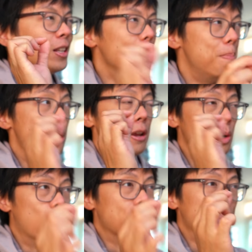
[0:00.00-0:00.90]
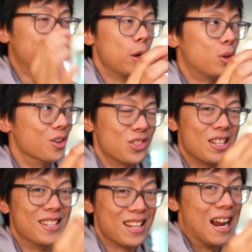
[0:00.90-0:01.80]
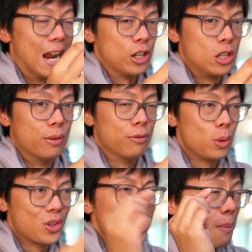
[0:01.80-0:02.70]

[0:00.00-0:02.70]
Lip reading: the bit you want in focus is actually in focus.